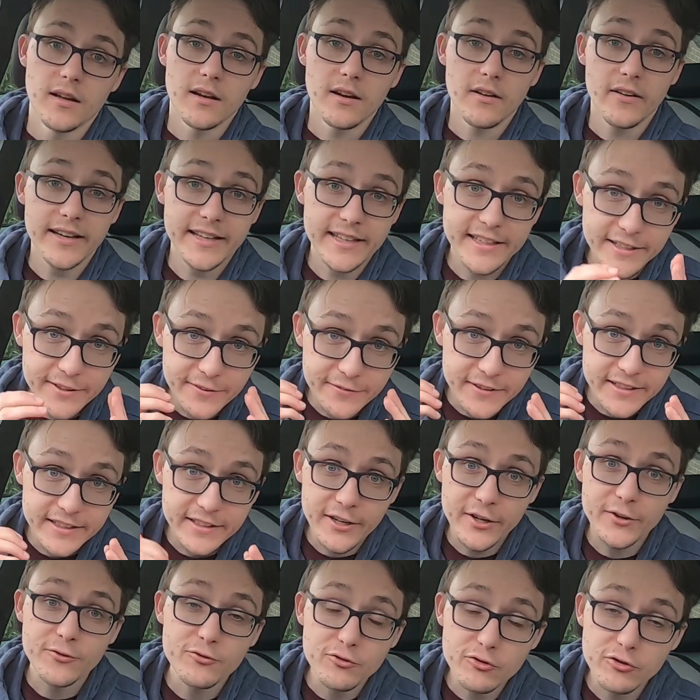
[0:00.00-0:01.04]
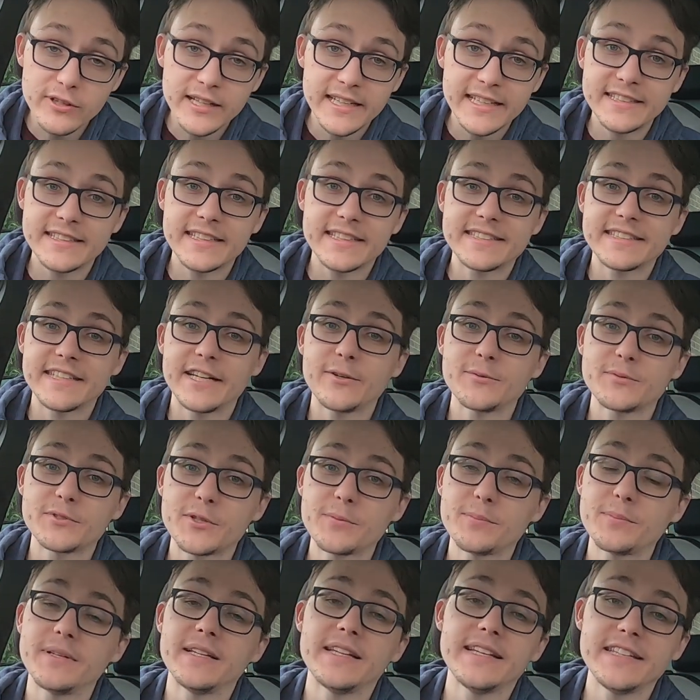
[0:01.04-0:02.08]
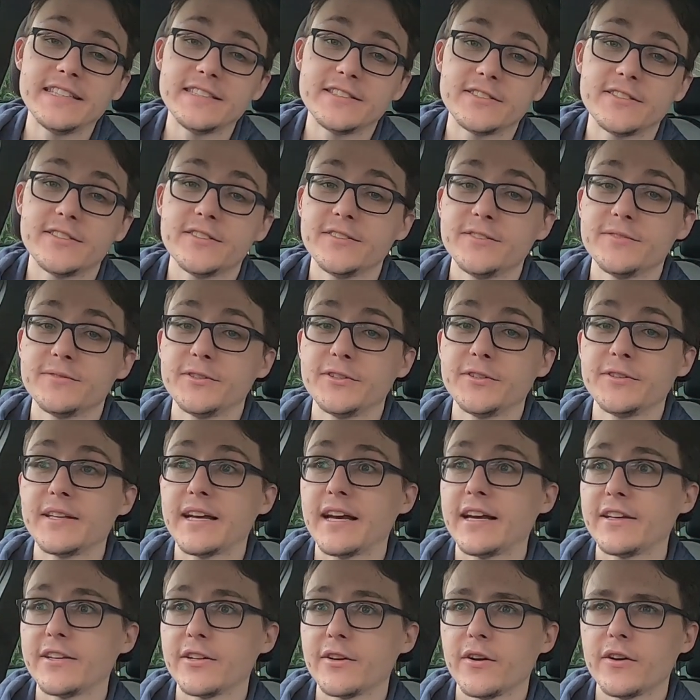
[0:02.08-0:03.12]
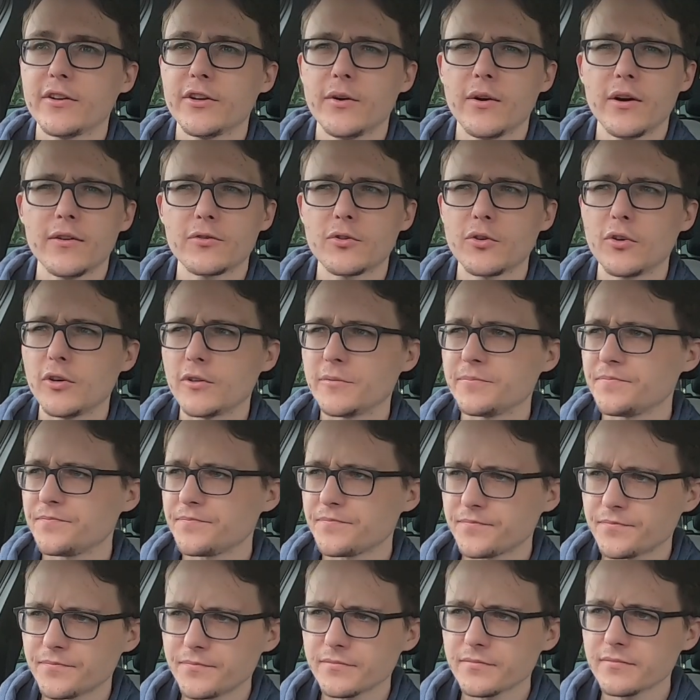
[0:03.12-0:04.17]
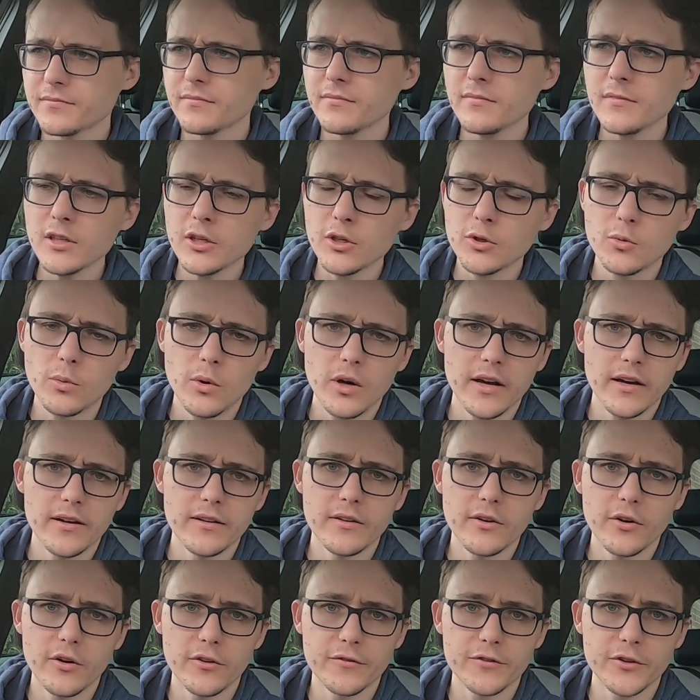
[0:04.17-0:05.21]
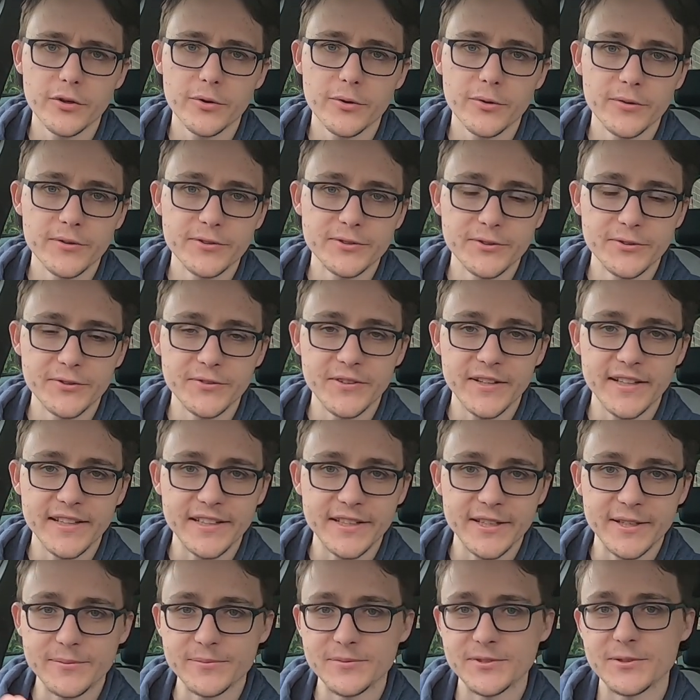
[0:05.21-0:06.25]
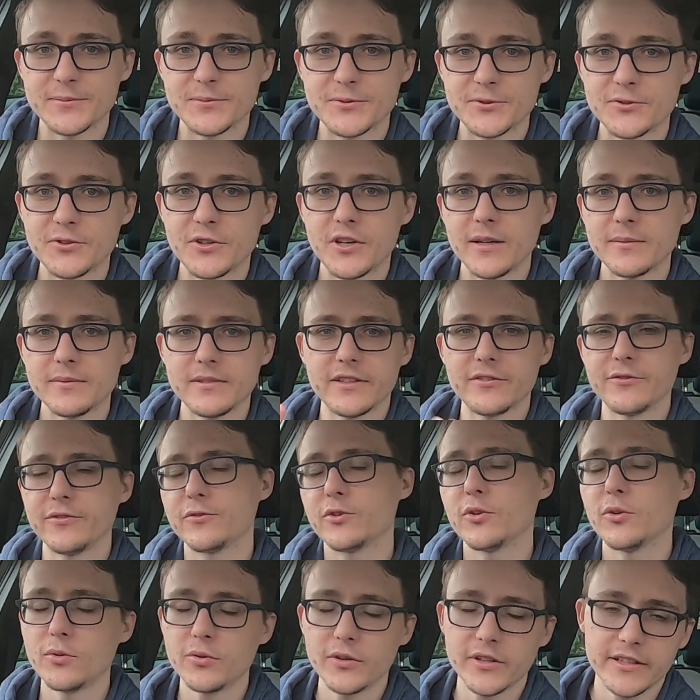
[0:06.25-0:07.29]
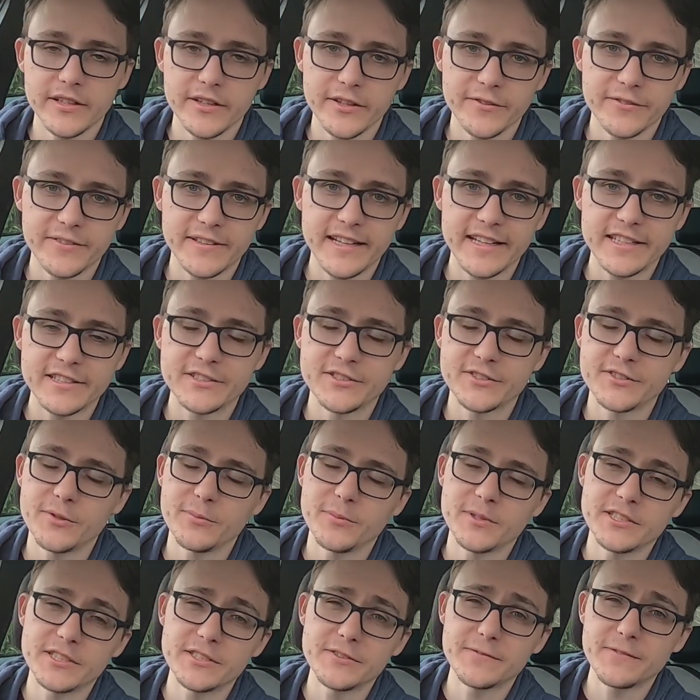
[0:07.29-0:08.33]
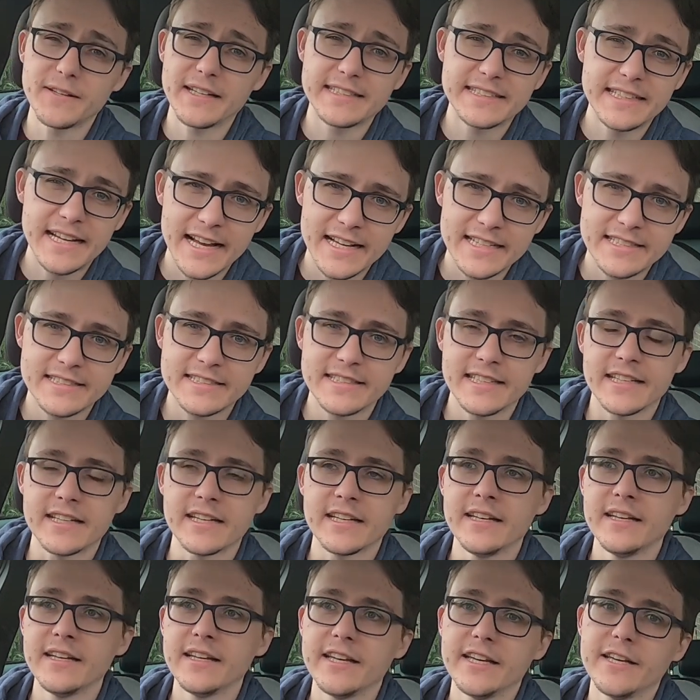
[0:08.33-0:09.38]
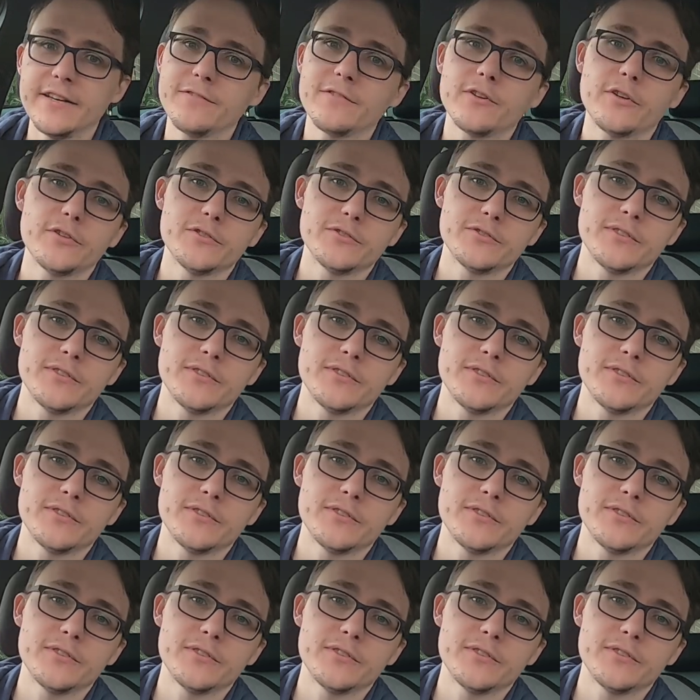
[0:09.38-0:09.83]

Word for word: liking the video really does help. So please do that. You know I've got quite a lot of you who are sort of like subscribed and you've got all your notifications on, which is fantastic. If